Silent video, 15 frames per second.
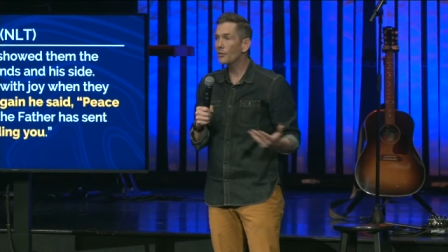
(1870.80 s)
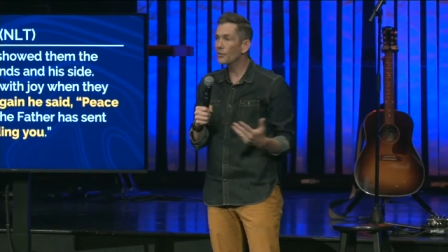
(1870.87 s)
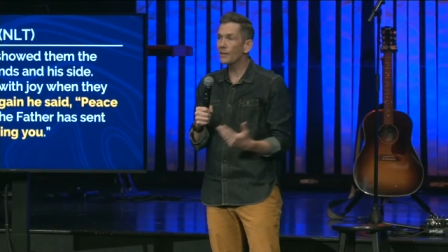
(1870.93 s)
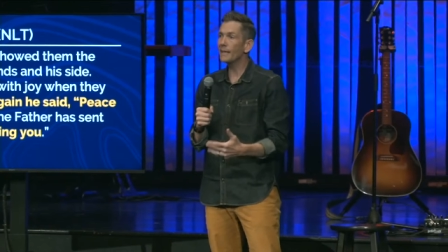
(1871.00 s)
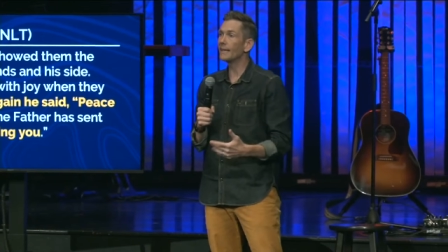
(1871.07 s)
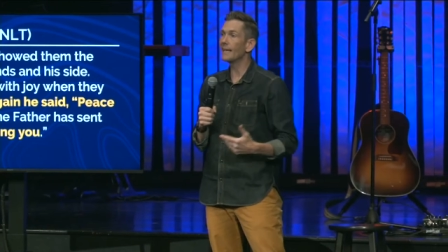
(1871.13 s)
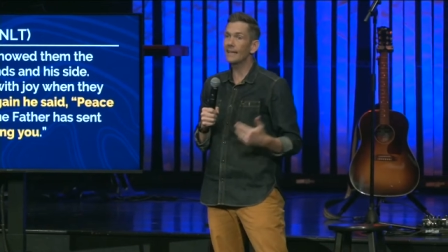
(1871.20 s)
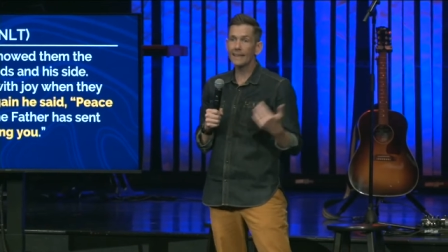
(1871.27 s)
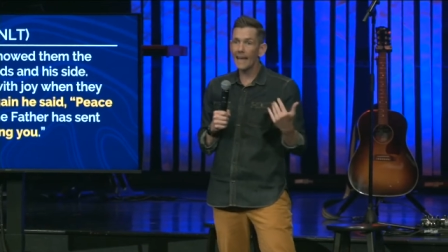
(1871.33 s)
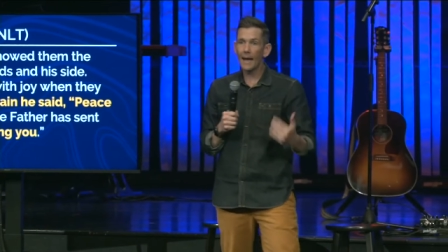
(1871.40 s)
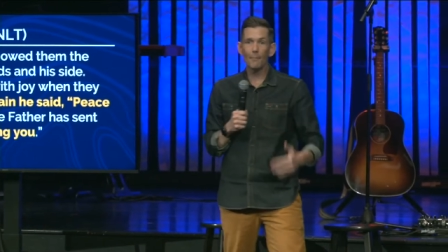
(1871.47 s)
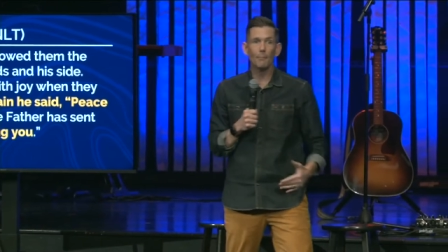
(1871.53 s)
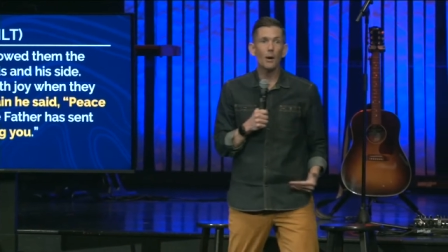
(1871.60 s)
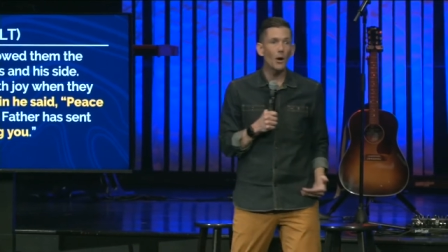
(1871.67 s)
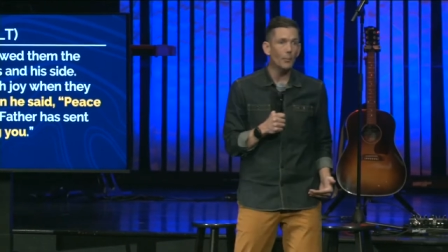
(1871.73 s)
think at
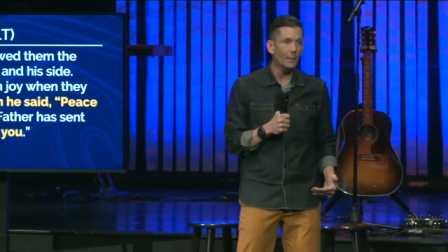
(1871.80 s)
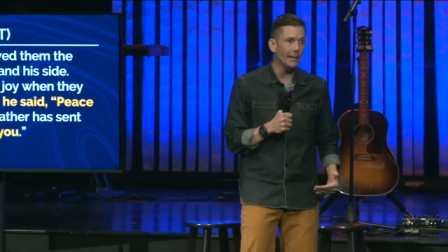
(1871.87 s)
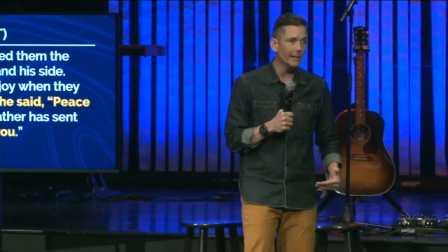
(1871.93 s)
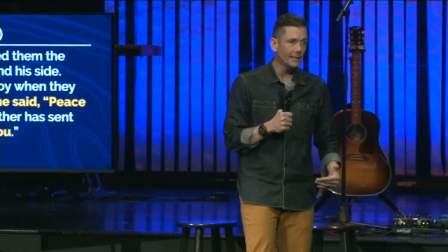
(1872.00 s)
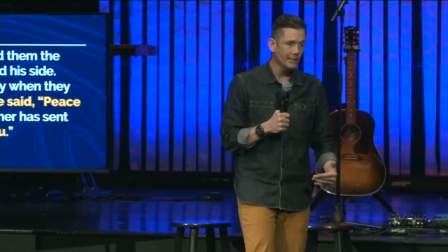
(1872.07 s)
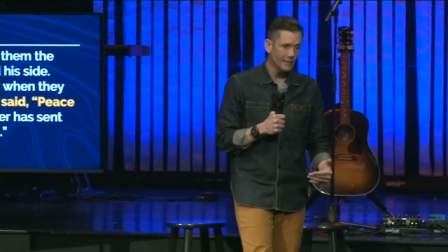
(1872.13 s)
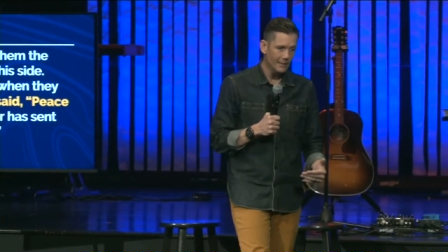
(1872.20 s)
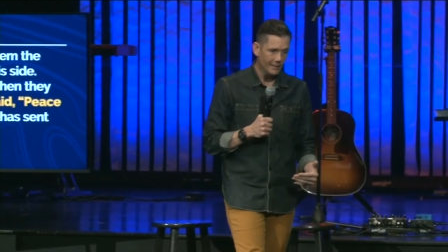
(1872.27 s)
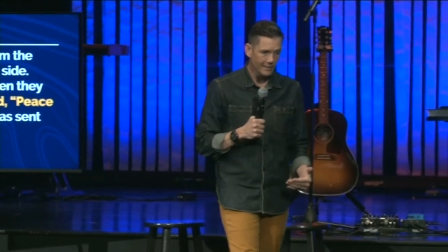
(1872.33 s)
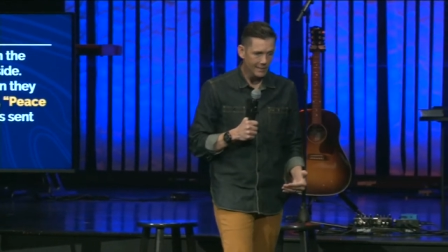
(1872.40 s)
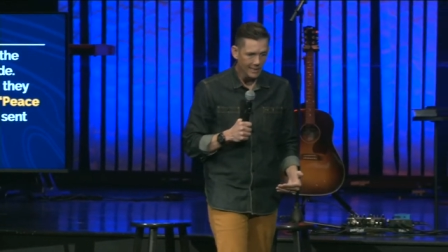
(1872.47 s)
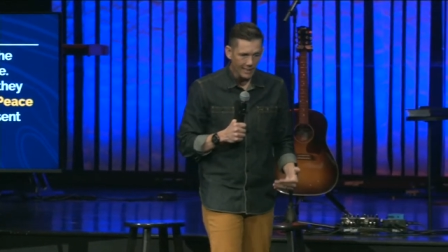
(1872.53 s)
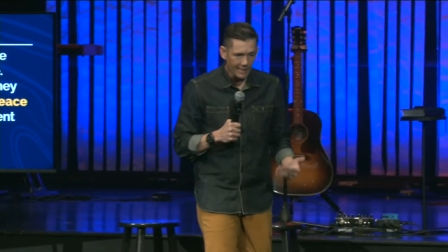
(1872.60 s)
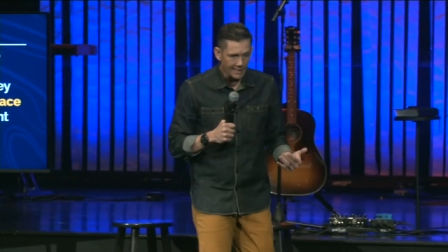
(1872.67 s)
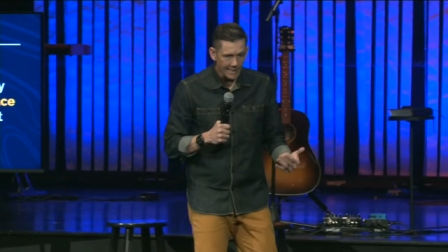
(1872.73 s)
that moment,
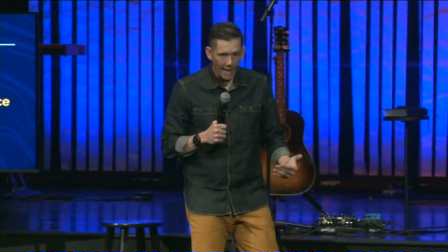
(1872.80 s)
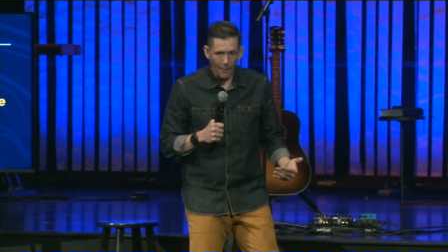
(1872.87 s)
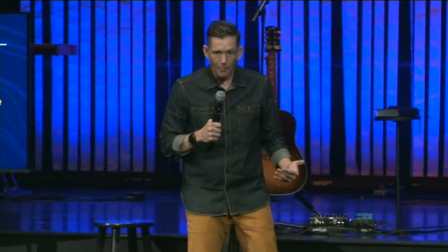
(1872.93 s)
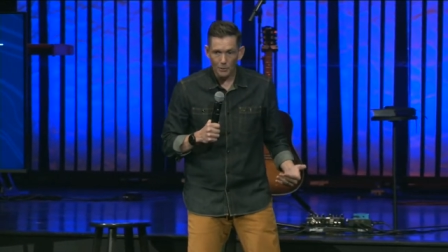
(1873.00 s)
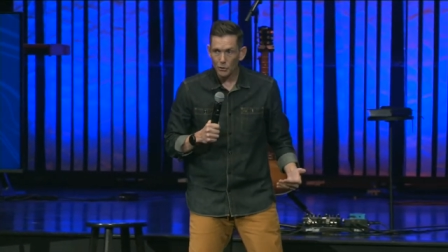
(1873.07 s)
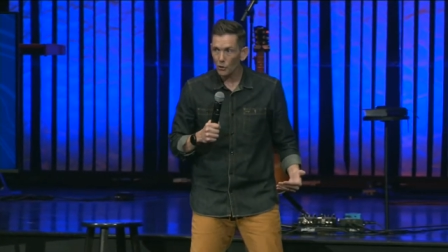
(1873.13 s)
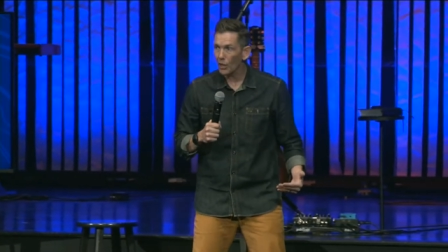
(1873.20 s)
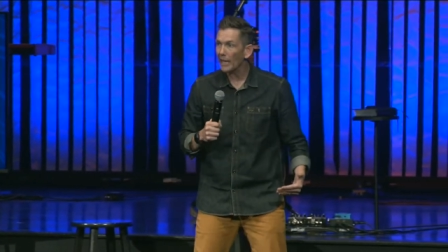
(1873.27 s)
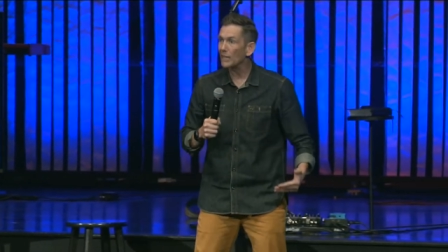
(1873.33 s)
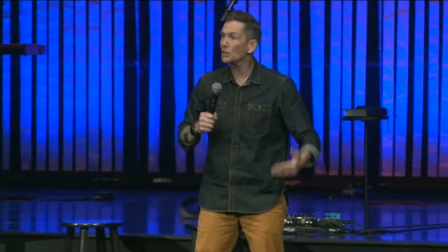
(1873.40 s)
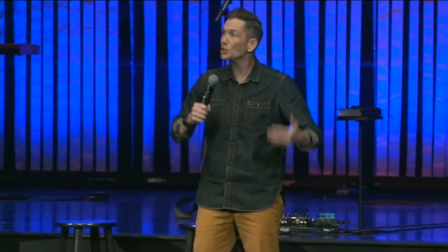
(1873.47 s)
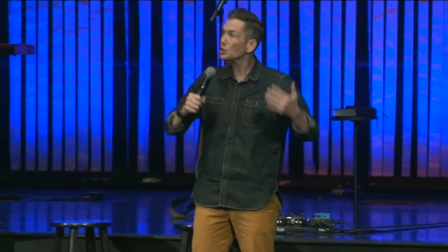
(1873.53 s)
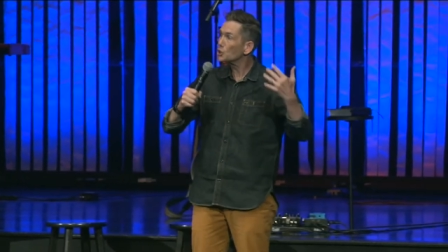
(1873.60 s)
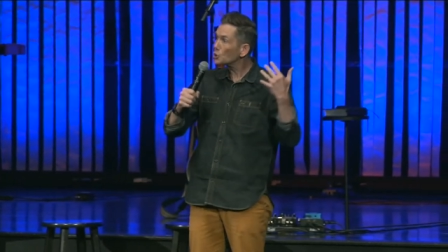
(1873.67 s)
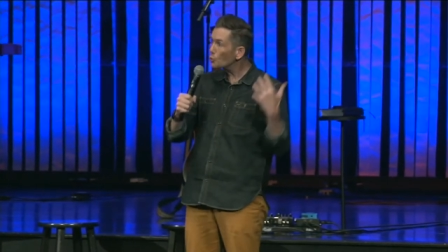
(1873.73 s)
the disciples are like,
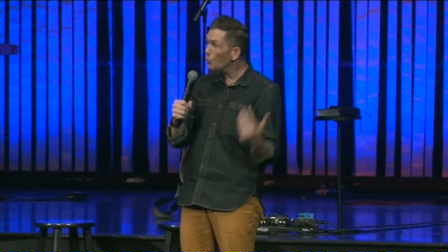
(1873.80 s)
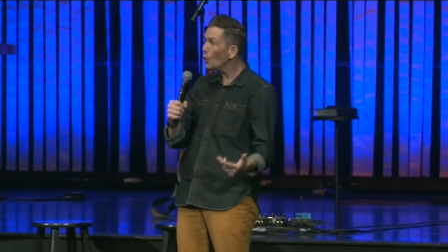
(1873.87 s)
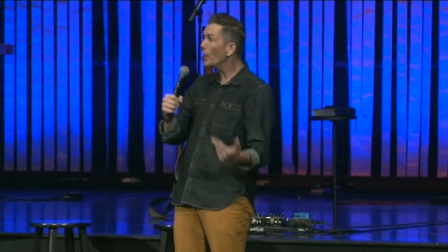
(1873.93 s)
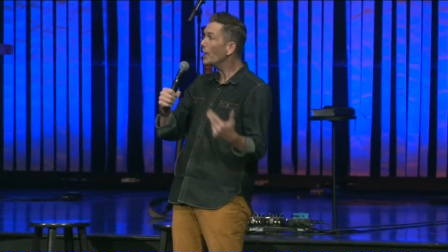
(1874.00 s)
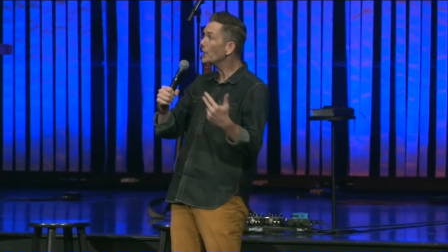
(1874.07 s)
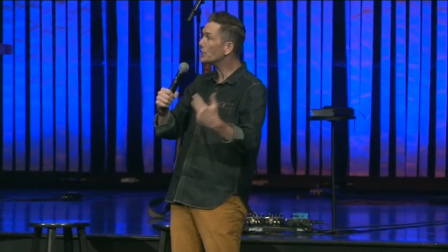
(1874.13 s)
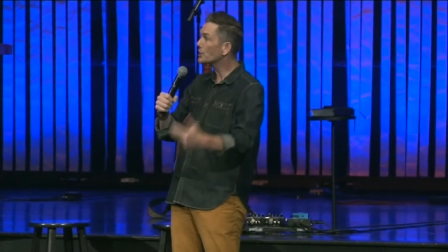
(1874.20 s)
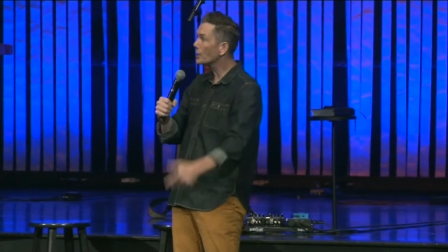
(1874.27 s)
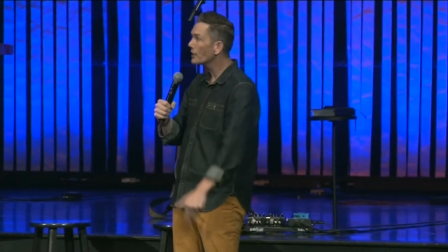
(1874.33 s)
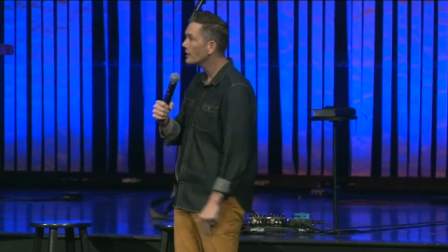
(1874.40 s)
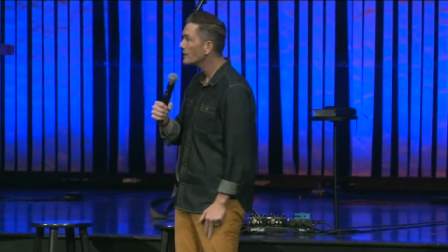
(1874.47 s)
Sweet!